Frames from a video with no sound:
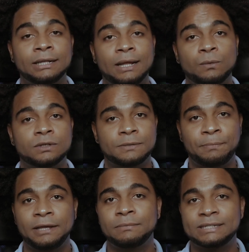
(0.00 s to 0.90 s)
That was a
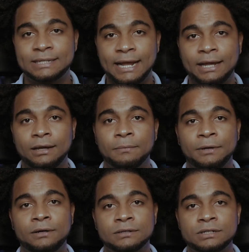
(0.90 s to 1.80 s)
big mistake
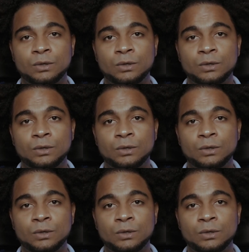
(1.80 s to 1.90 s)
because